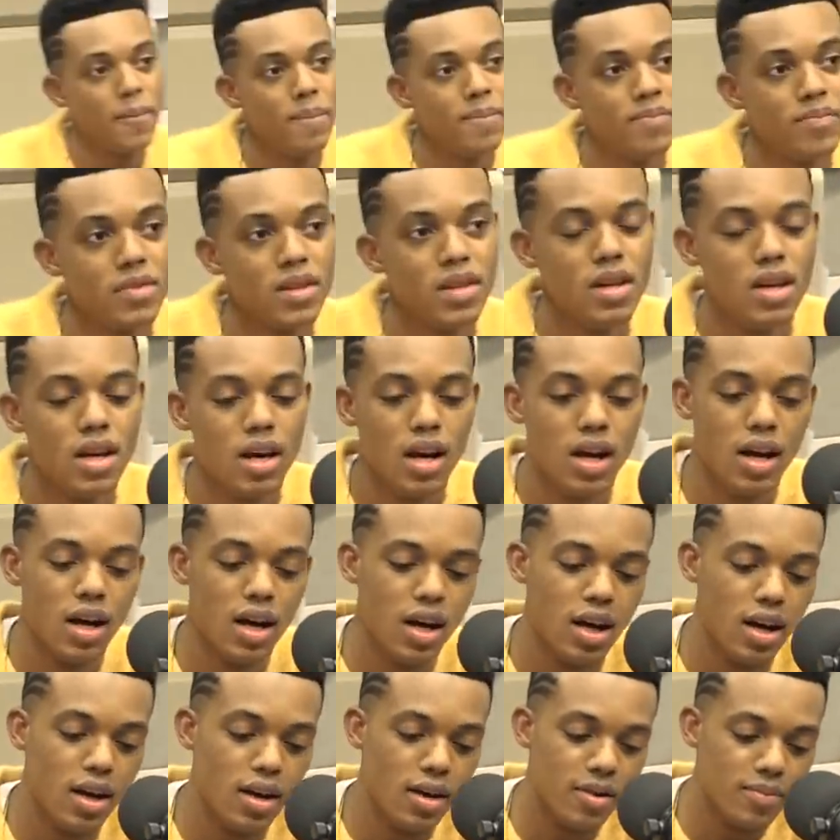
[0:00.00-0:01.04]
Yes.
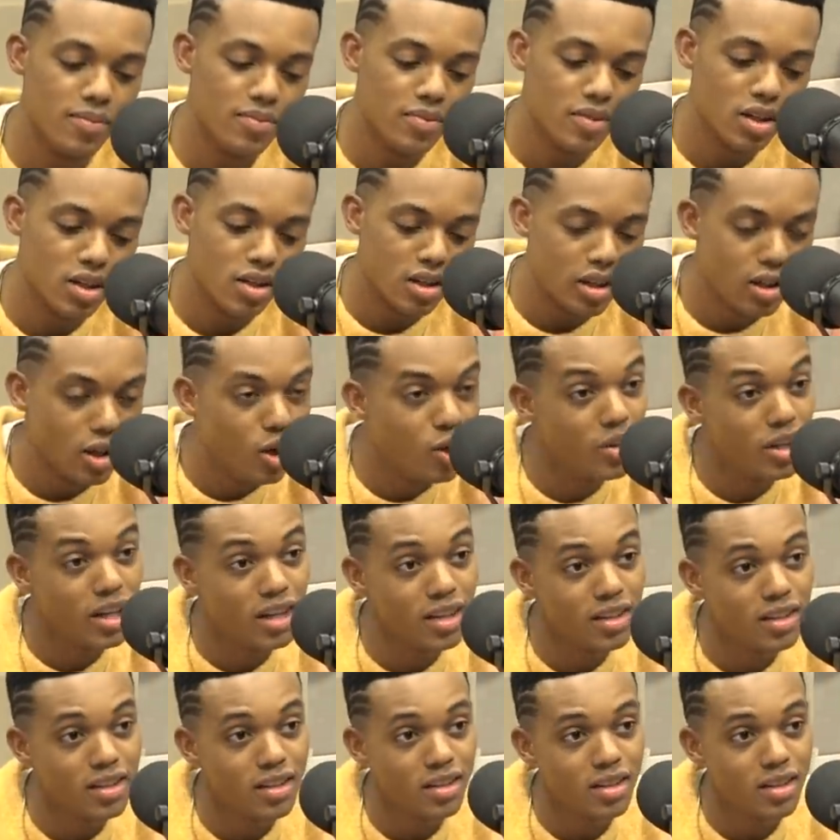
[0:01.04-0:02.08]
Um,
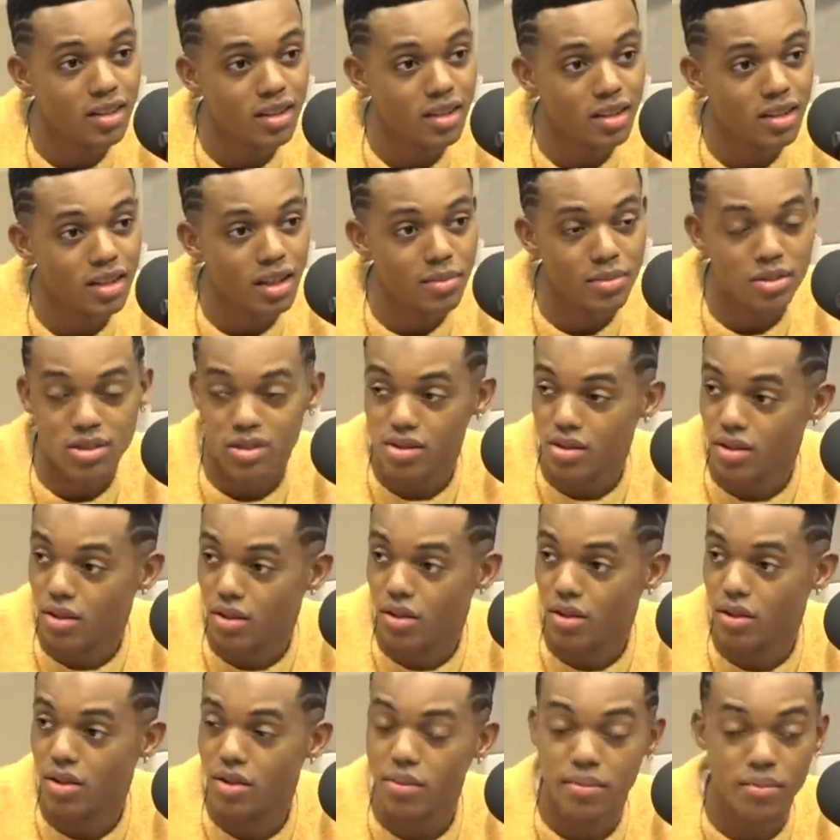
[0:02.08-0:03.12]
clothing mm-hmm. coming
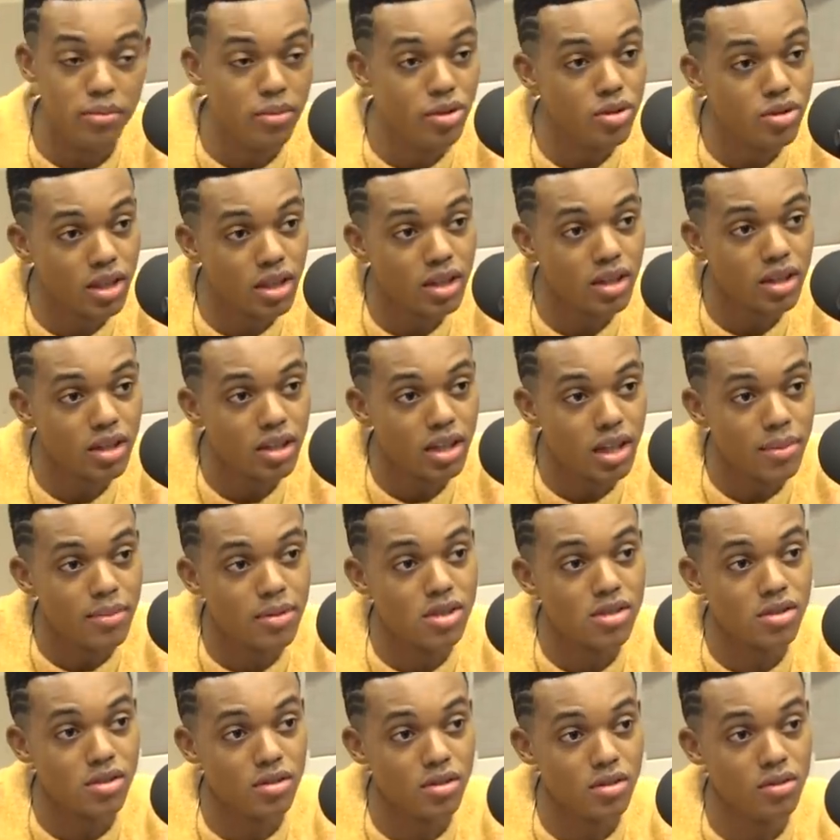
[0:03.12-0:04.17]
soon. Music coming
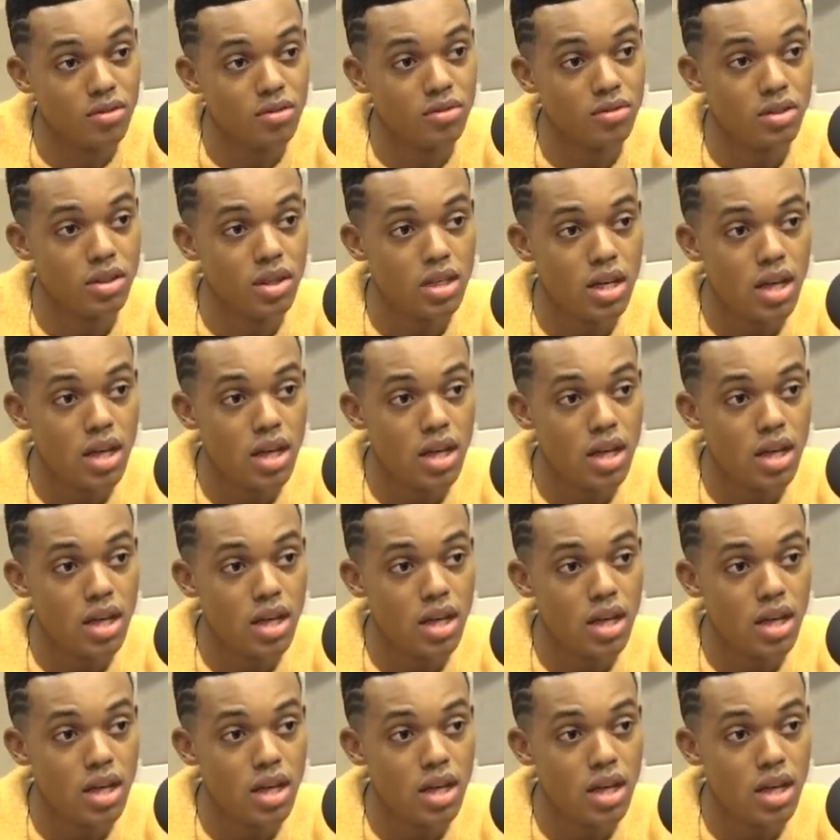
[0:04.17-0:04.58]
soon.